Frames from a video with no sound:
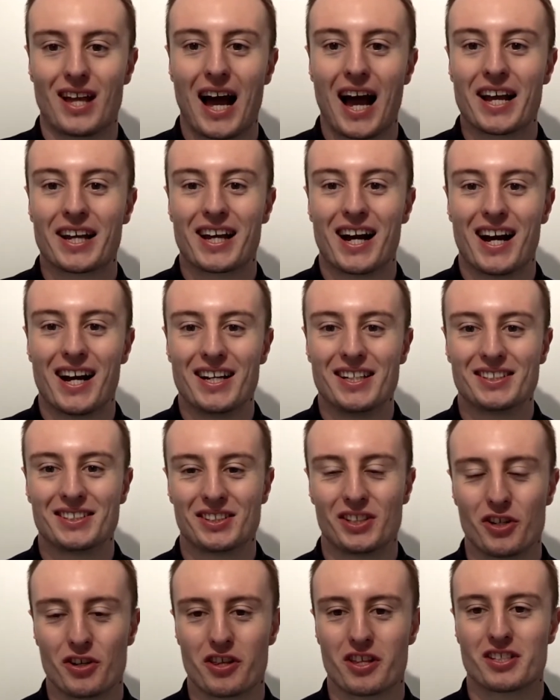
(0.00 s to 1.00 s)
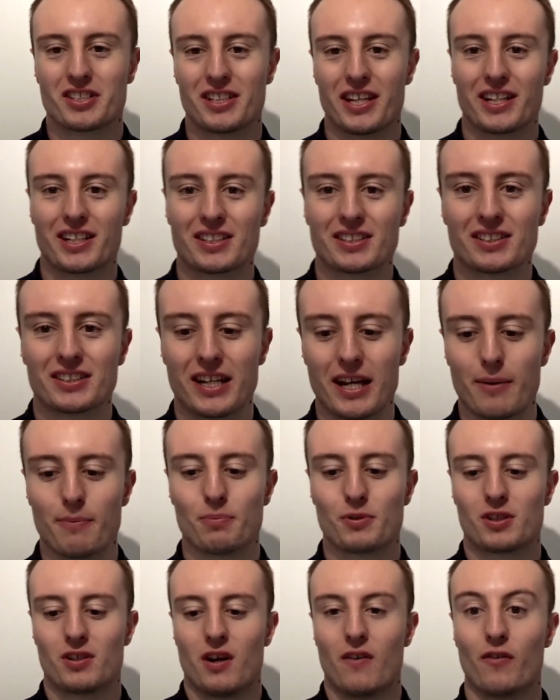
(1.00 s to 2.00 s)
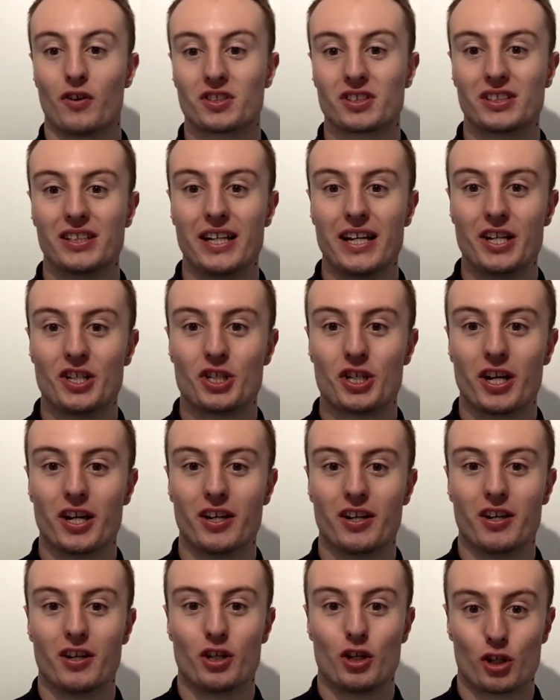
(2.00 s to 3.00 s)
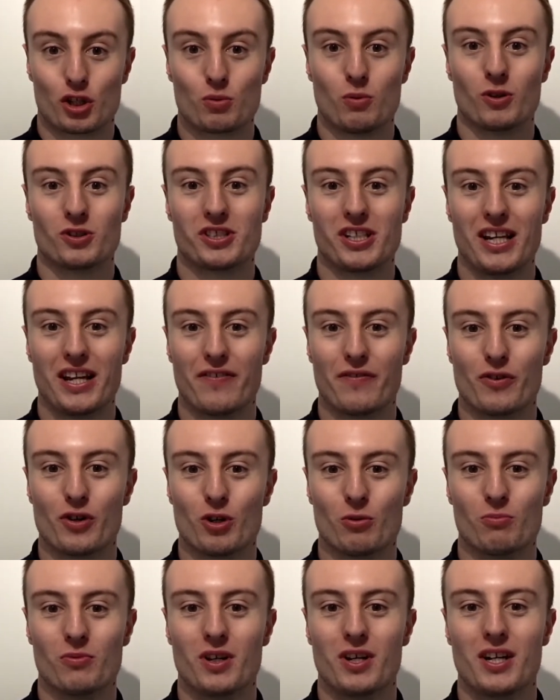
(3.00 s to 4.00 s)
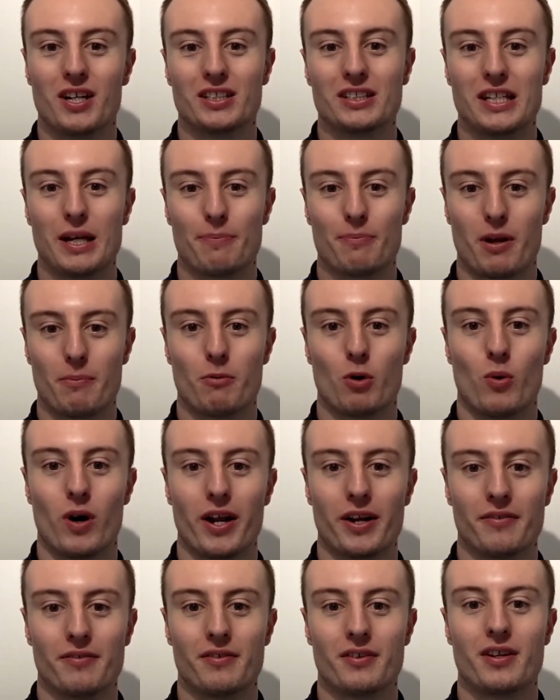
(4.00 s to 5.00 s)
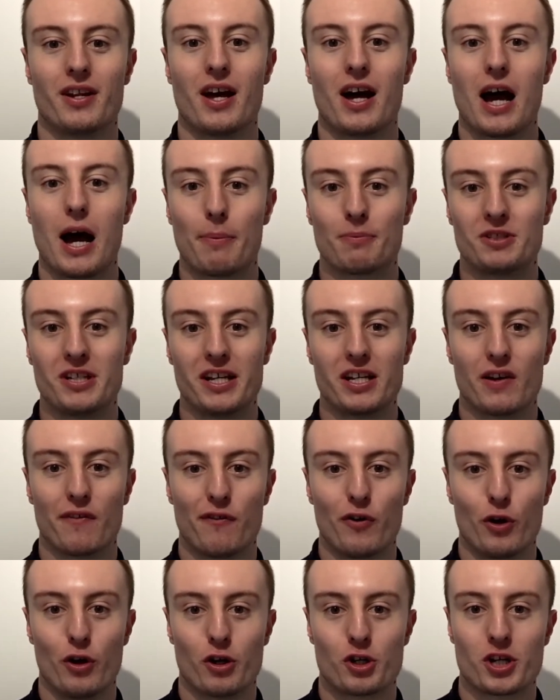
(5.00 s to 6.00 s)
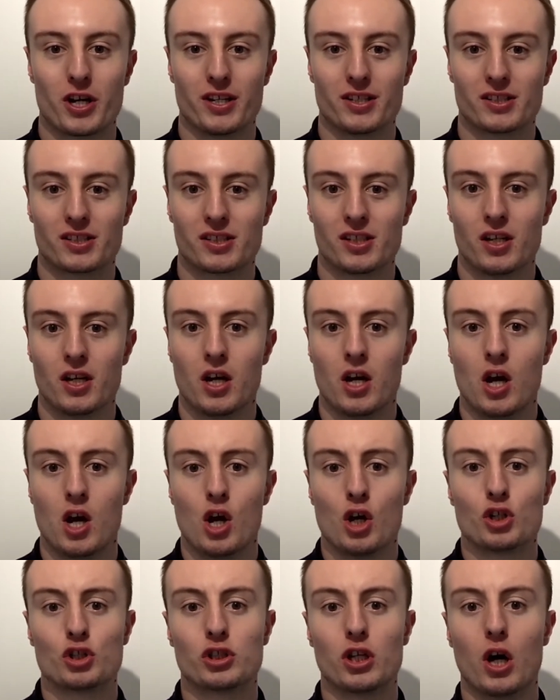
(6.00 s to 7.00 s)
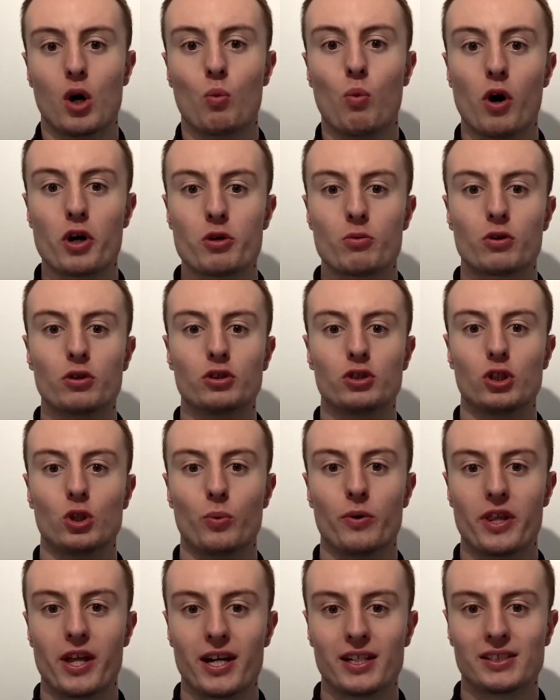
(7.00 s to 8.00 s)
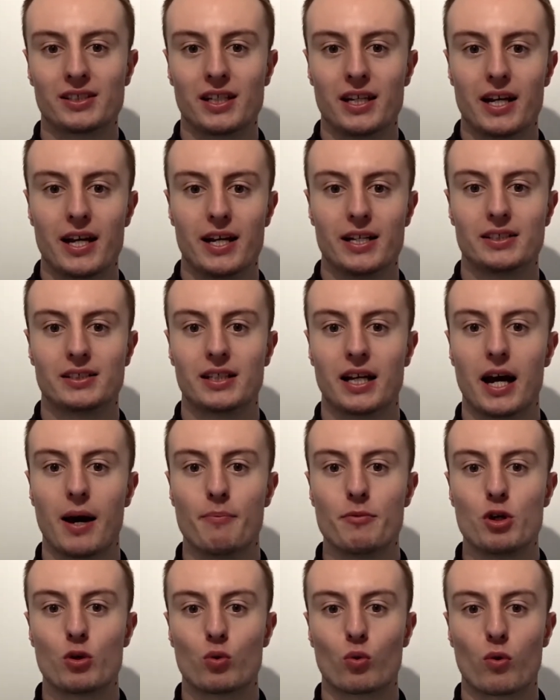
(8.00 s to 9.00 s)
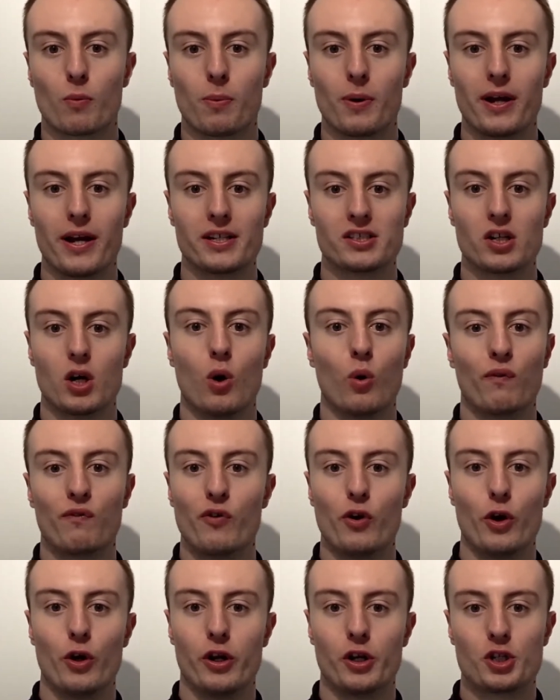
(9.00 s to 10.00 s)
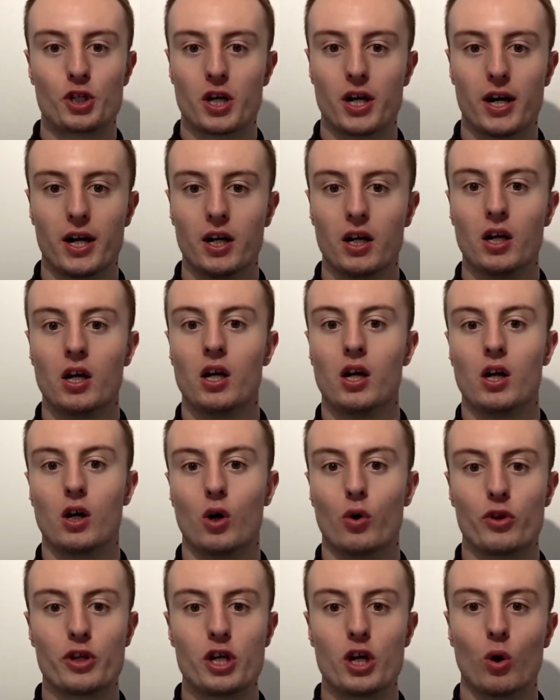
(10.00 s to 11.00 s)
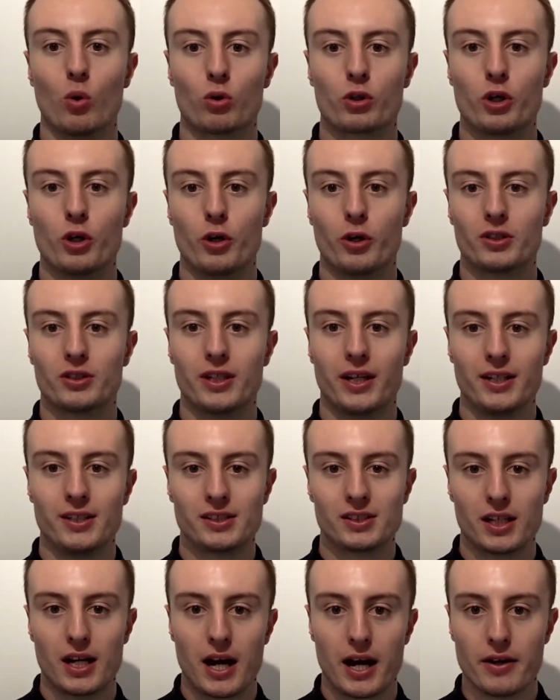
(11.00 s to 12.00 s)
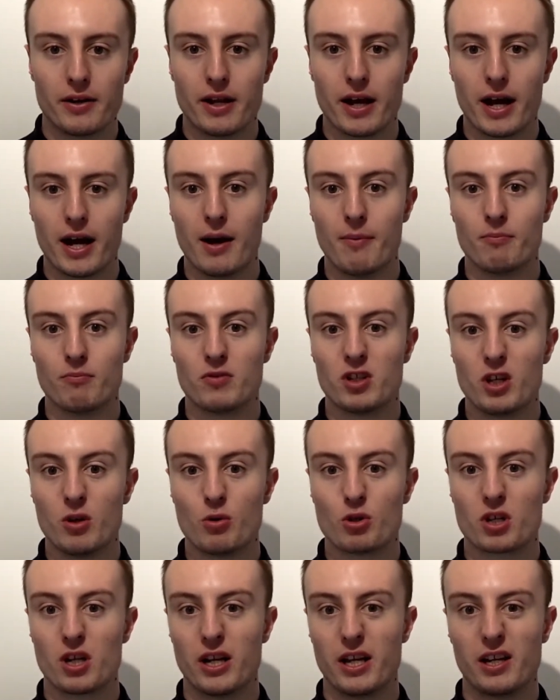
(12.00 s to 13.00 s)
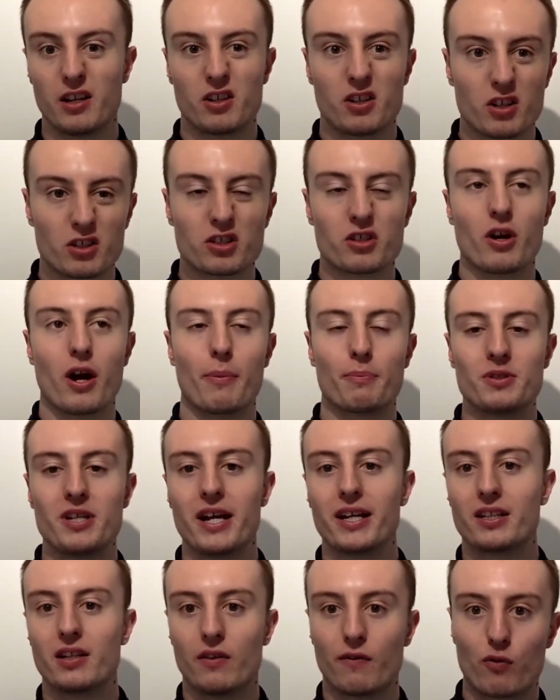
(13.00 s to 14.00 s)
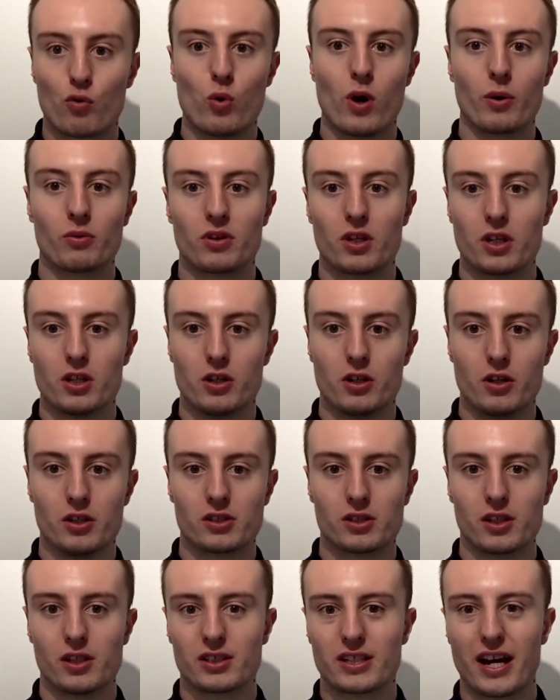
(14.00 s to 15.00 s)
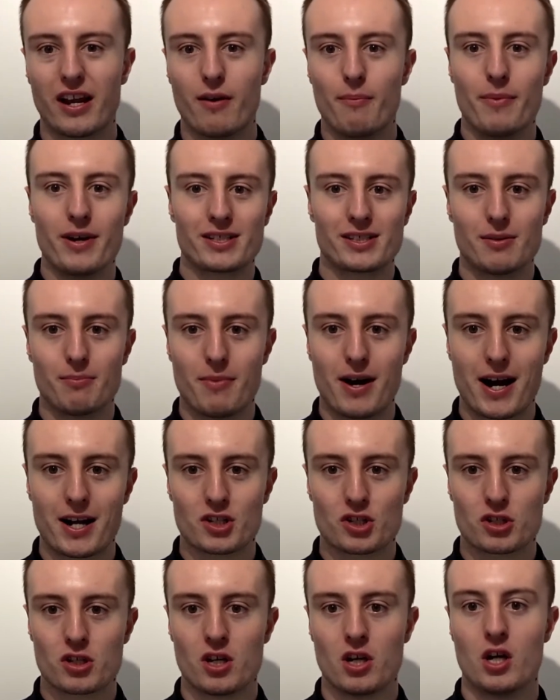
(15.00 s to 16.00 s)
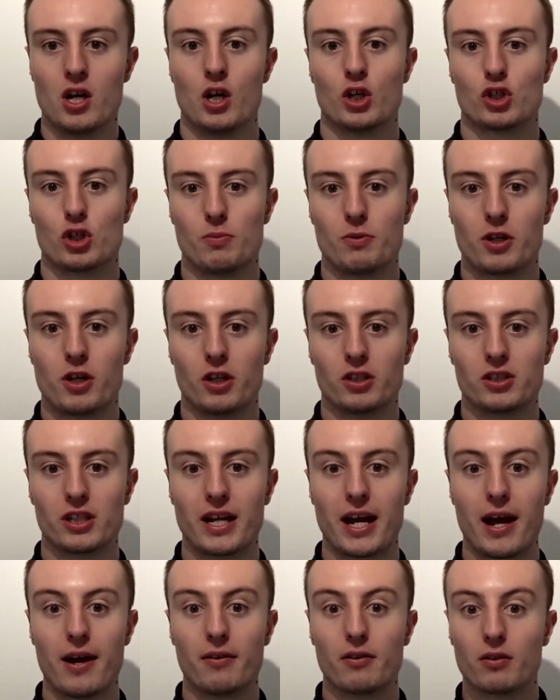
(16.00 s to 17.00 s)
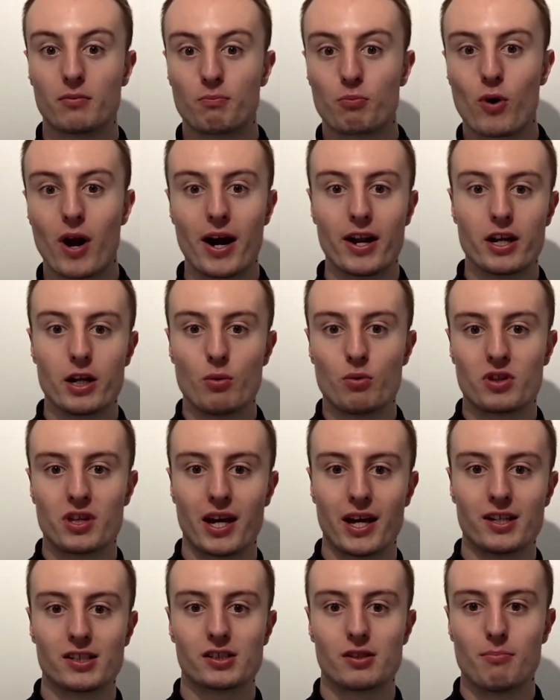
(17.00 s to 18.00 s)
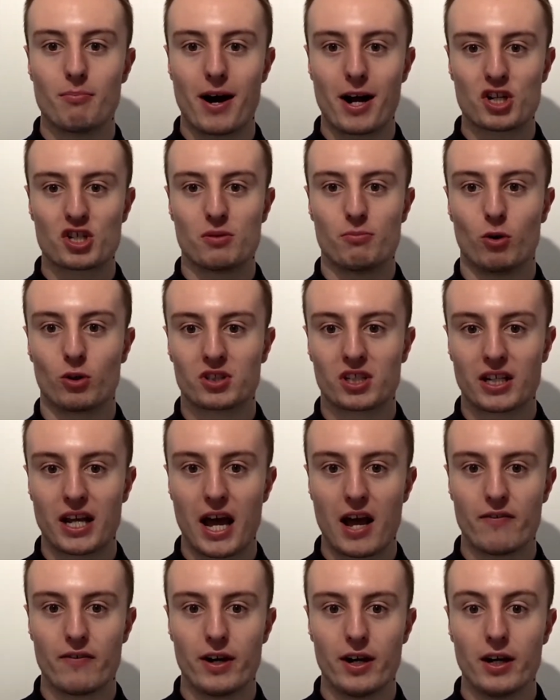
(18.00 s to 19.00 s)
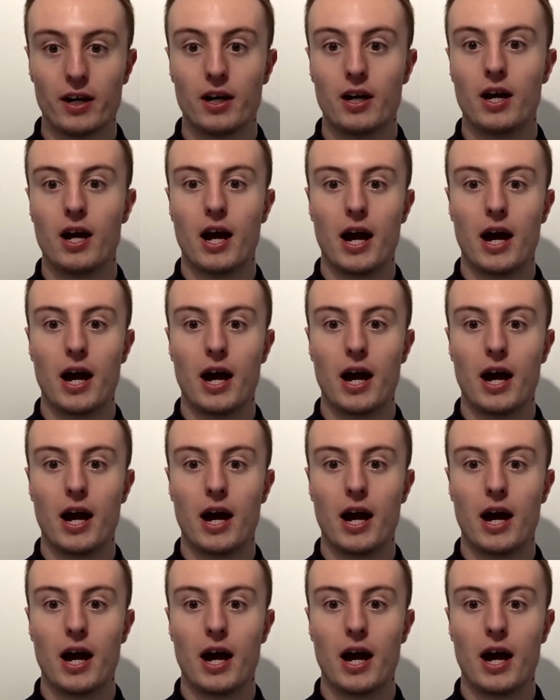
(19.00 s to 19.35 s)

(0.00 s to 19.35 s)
Hi guys, here are the 6 tips for staging your Swansea living room. Tip number 1, update your furnishings. So what you can do with this is you can replace old furniture or the old curtains, and usually because you're updating throughout the years, it's kind of mix and matched. So it'd be good to get brand new things to match them all together.